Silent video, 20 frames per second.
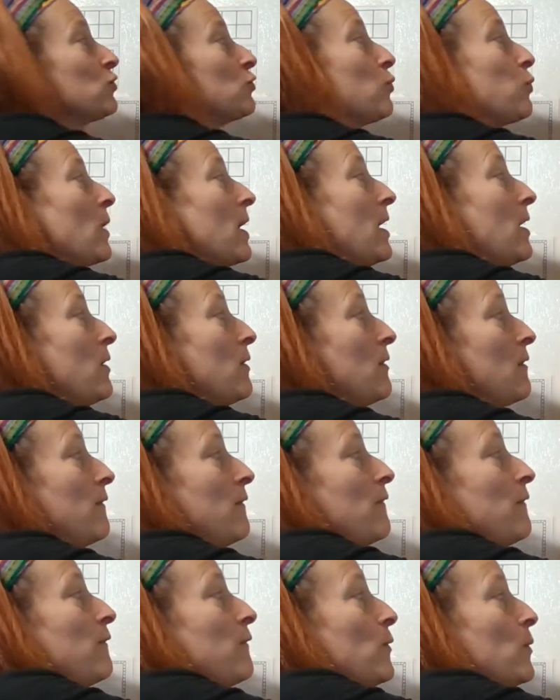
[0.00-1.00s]
12,
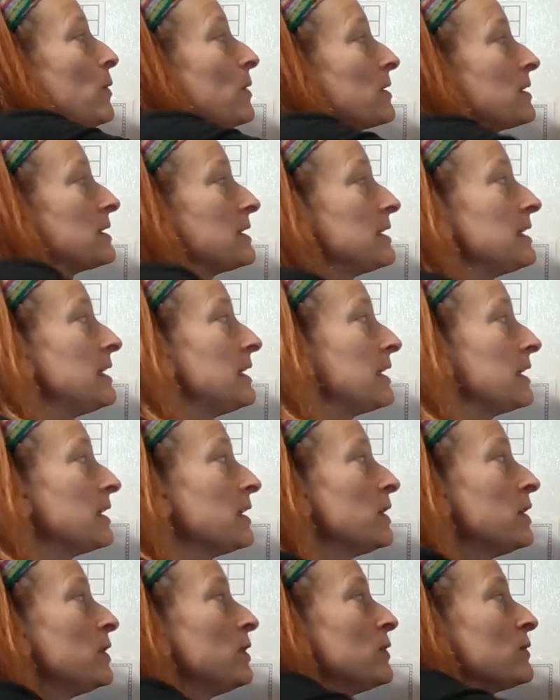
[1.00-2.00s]
14.
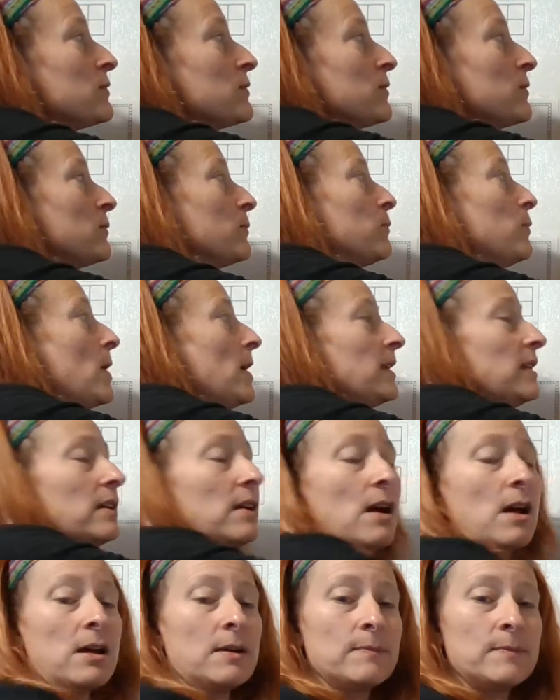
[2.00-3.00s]
So what
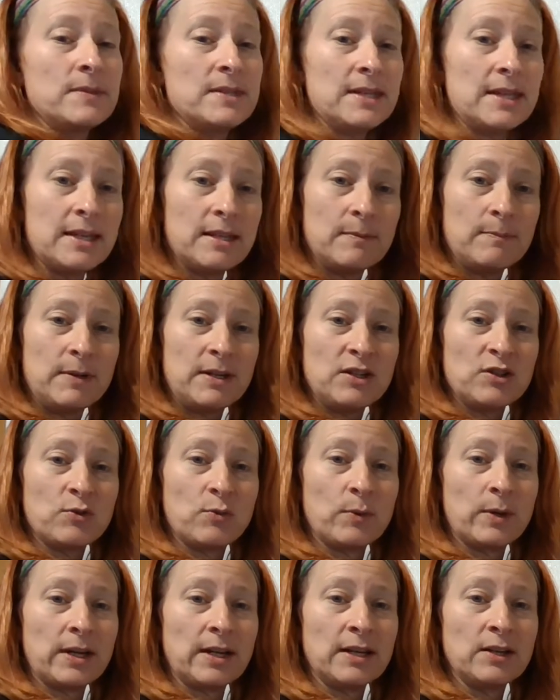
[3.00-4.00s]
comes in
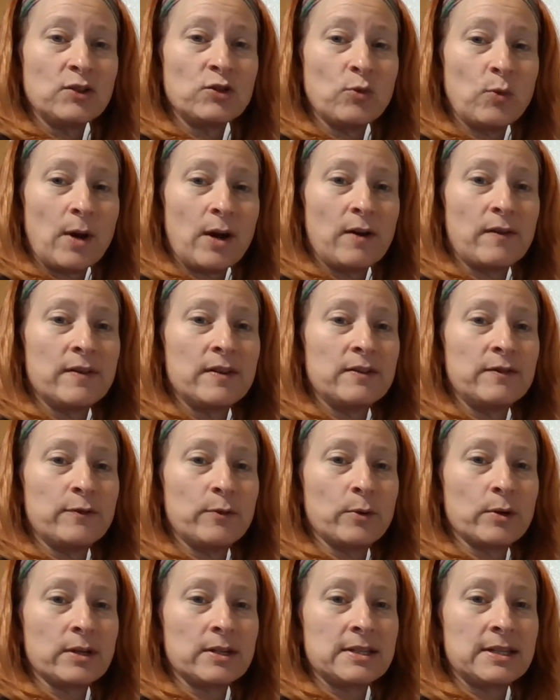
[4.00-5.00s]
between 12 and
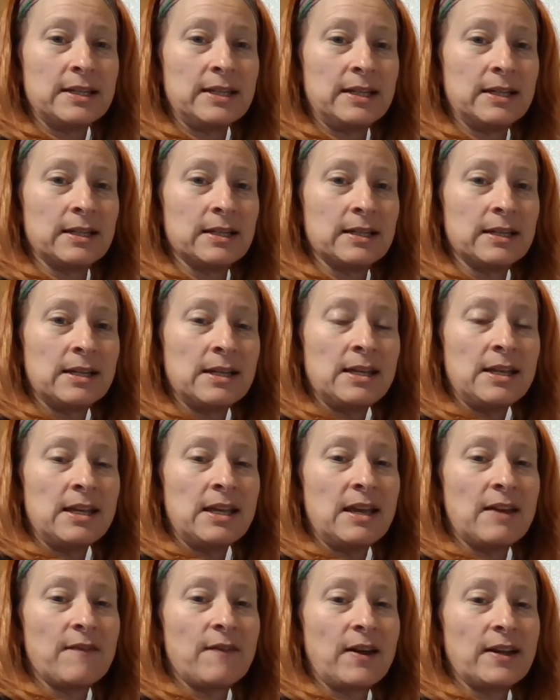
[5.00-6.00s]
14?
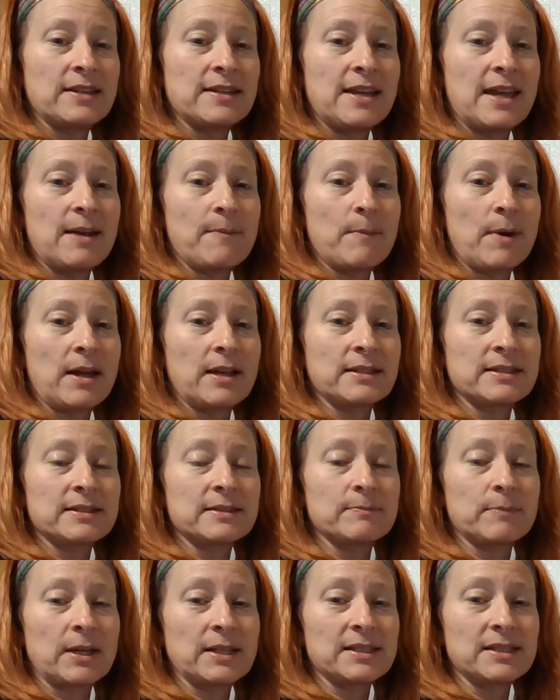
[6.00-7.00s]
If I take my
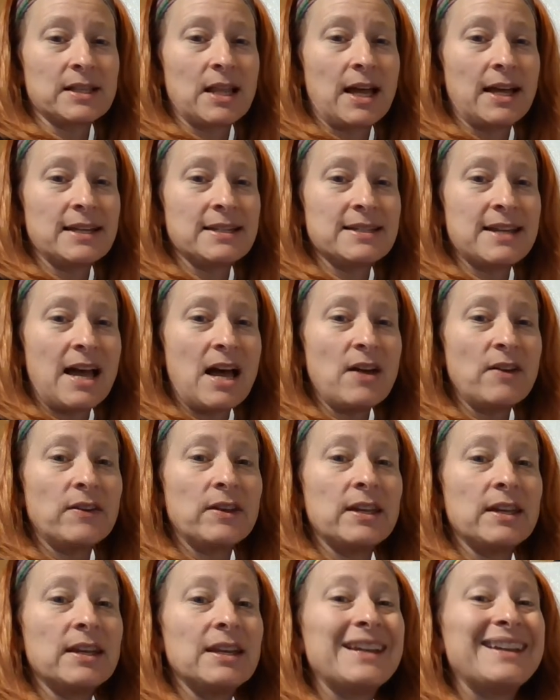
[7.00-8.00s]
slide down,
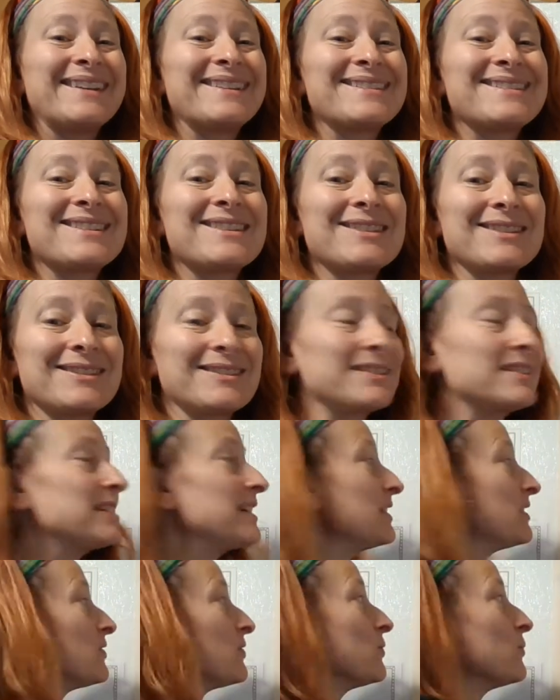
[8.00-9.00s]
it is 13.
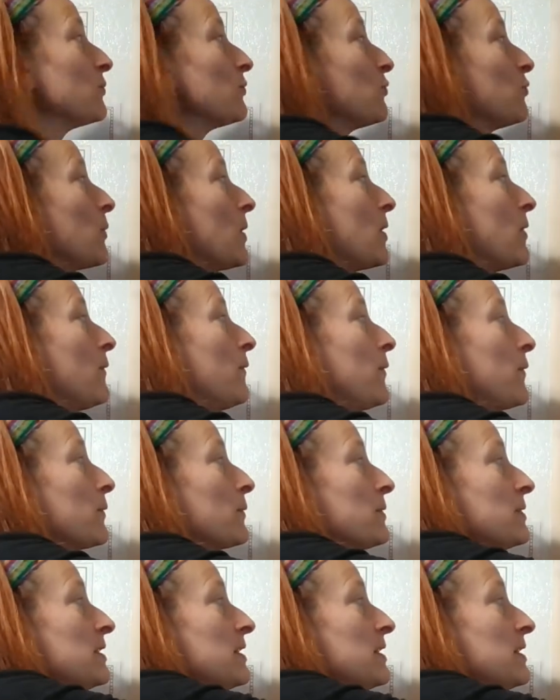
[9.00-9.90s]
So 12, 13,